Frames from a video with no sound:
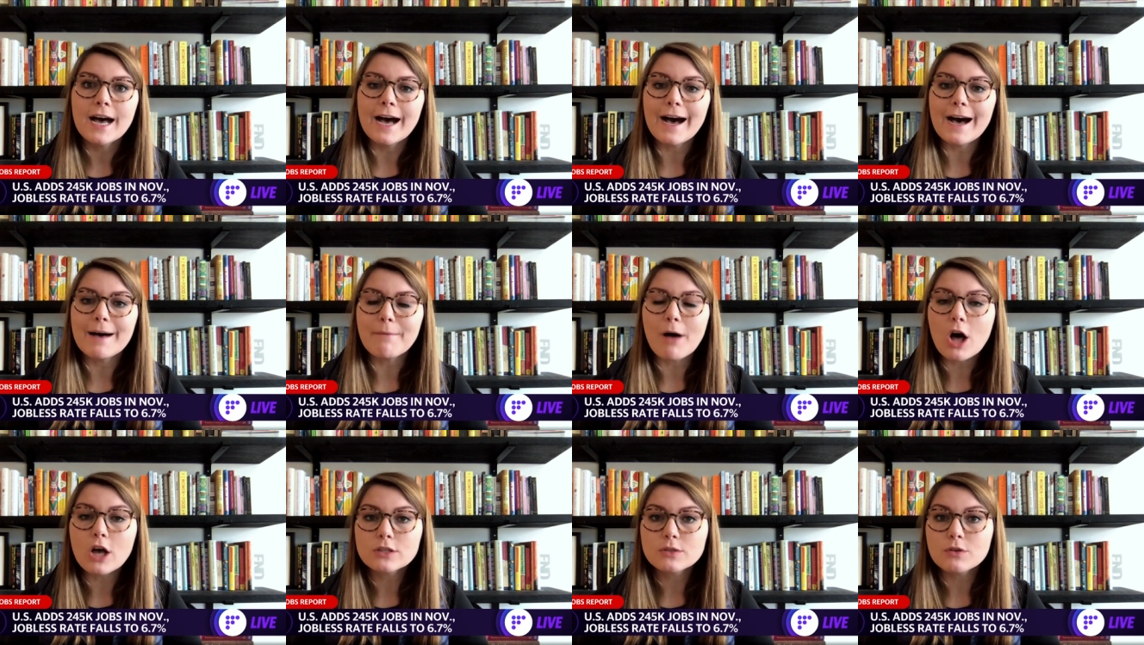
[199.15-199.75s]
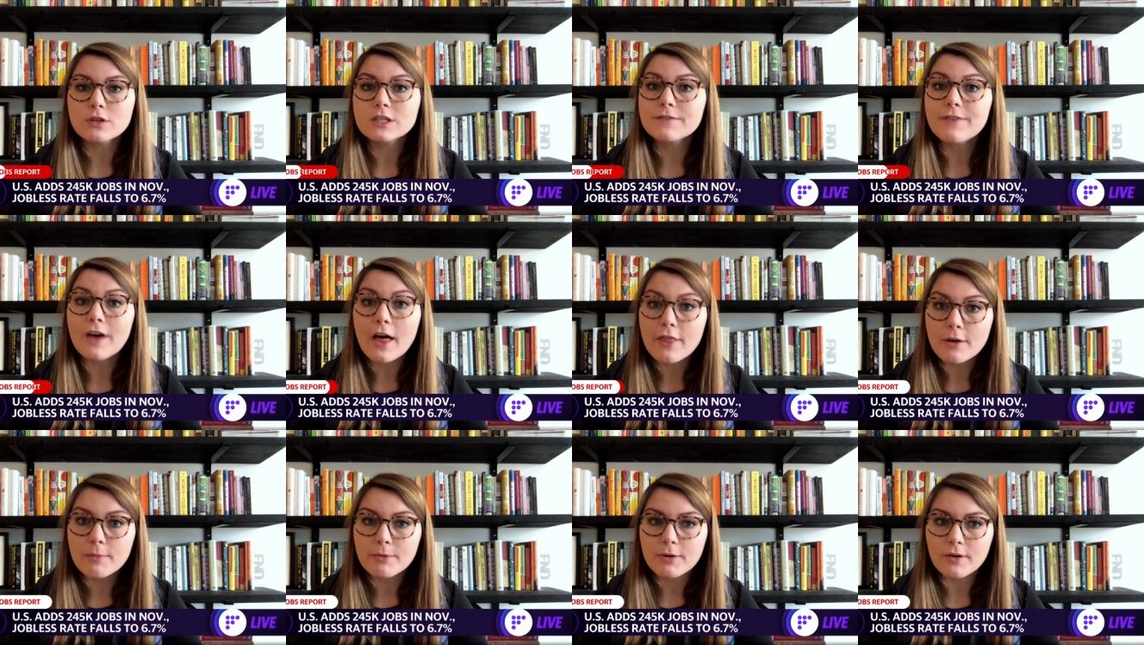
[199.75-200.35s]
um, all sorts of
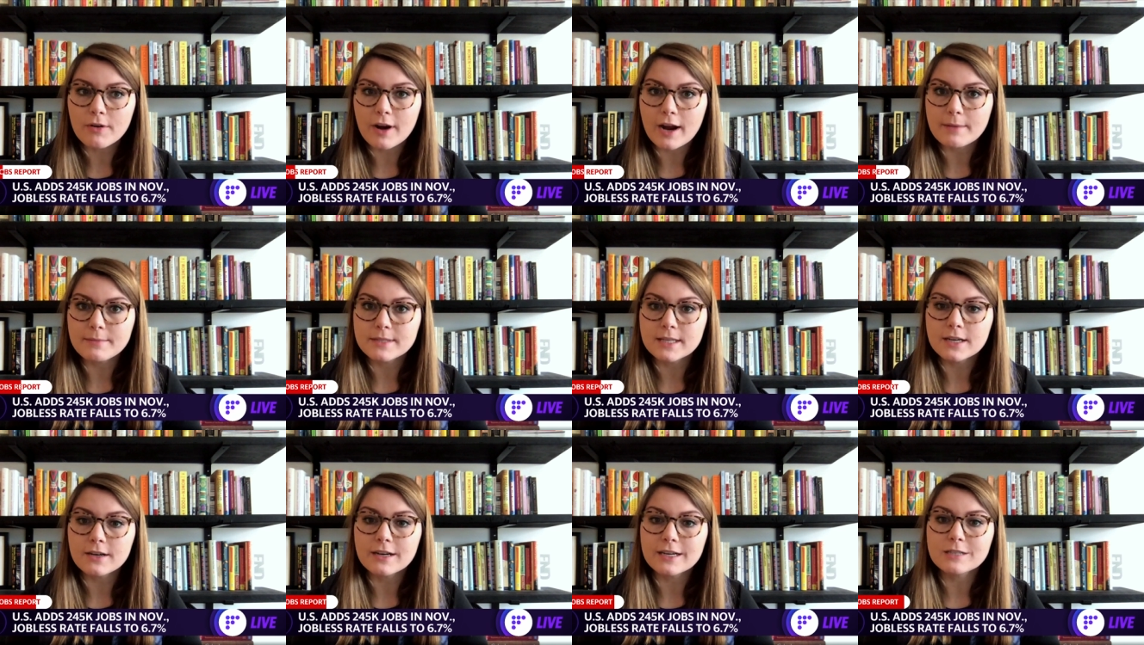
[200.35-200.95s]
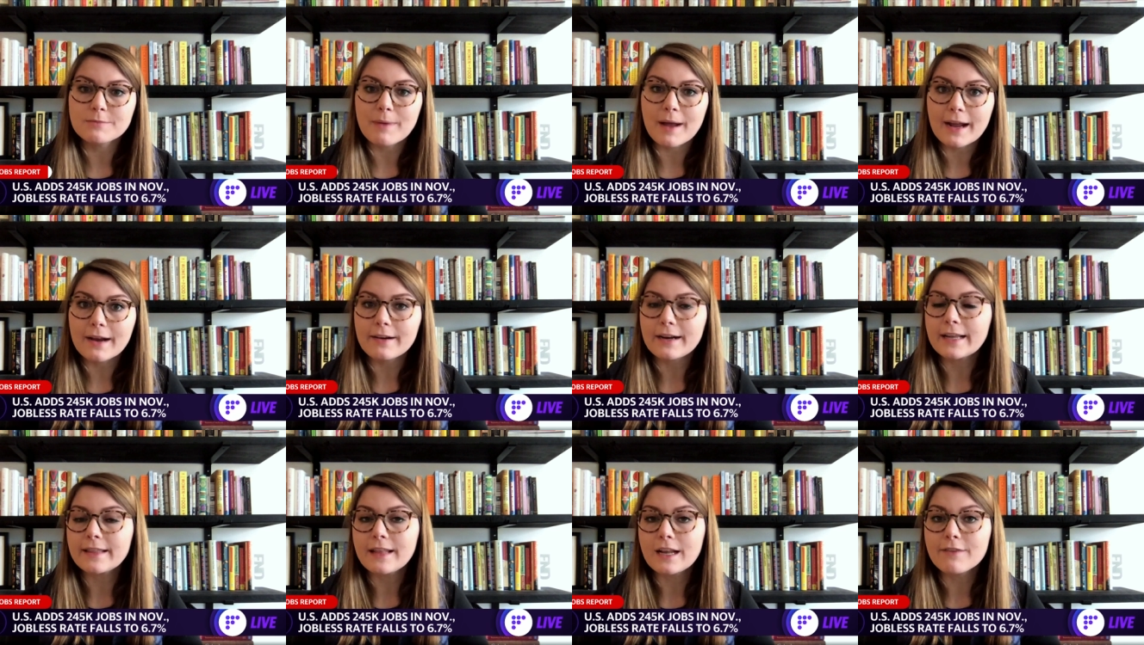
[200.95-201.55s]
other programs that are
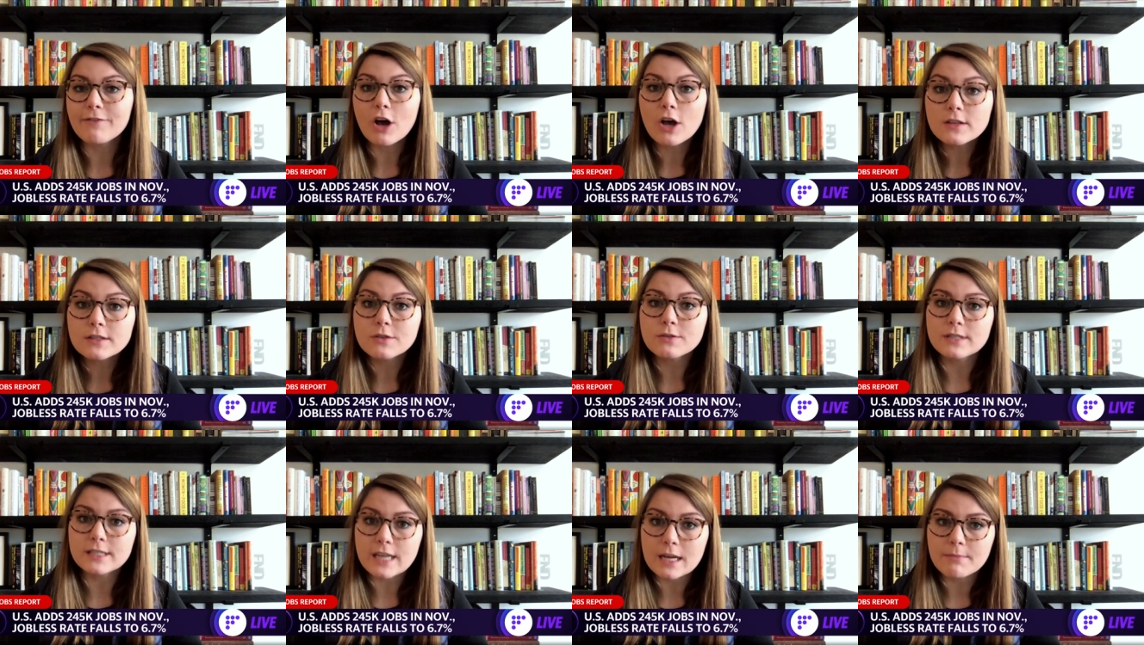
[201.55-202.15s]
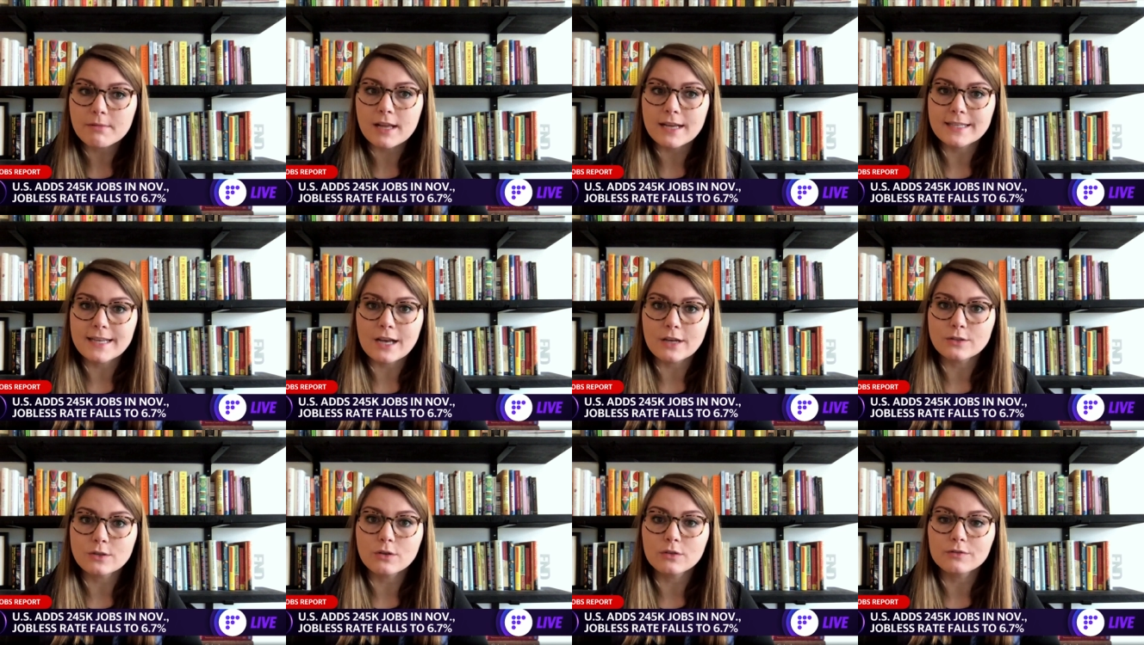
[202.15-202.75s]
expiring that have also
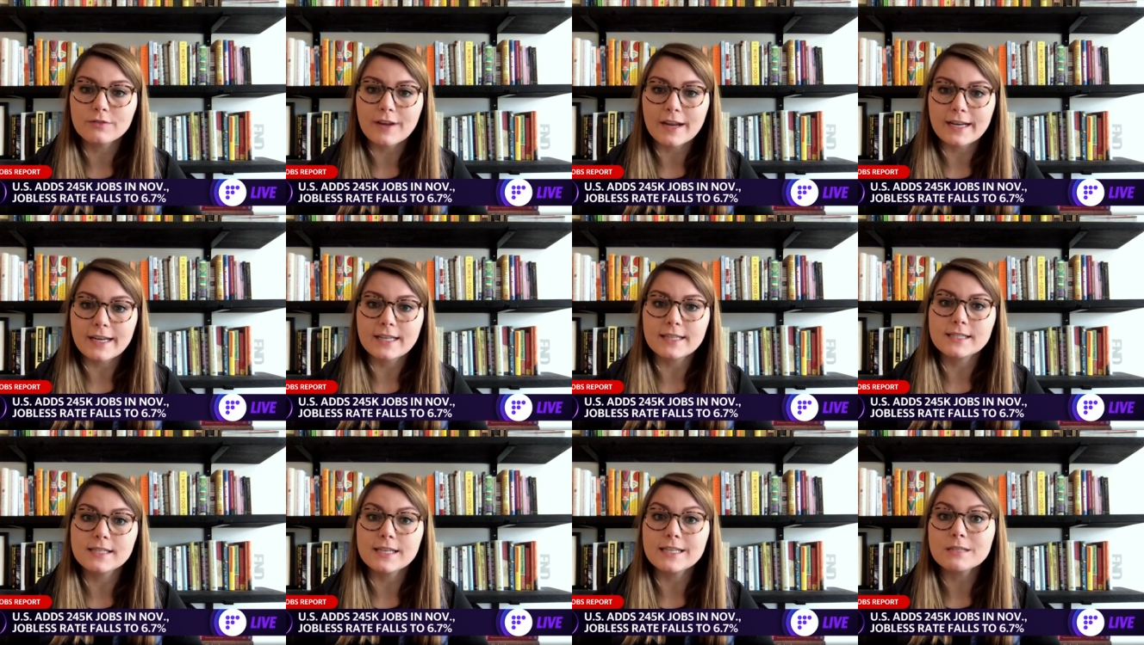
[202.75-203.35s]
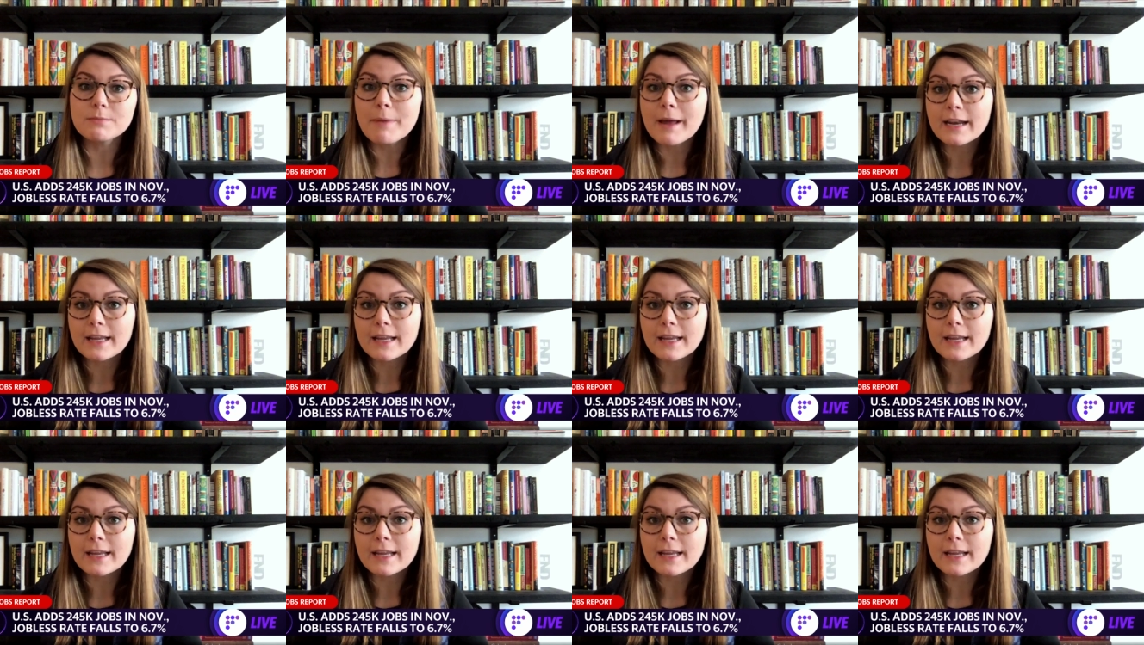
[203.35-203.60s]
stabilized household finances.